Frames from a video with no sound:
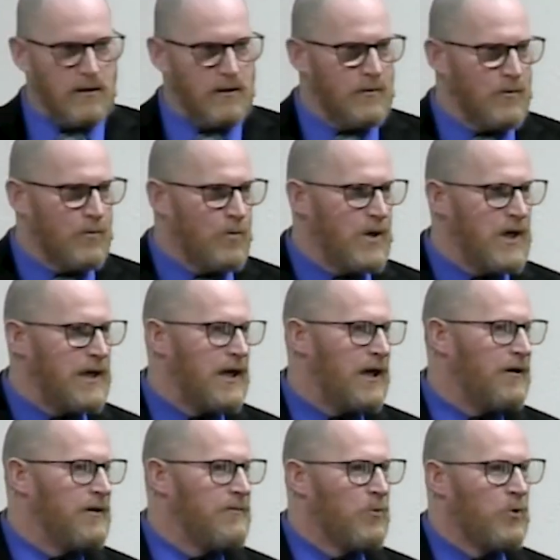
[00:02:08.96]
we
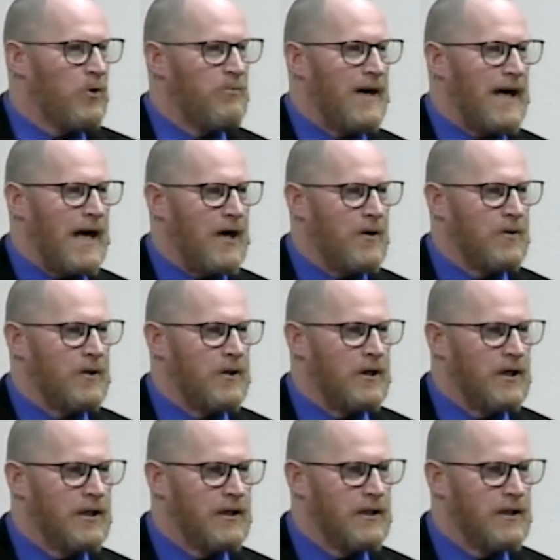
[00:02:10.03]
carry more power,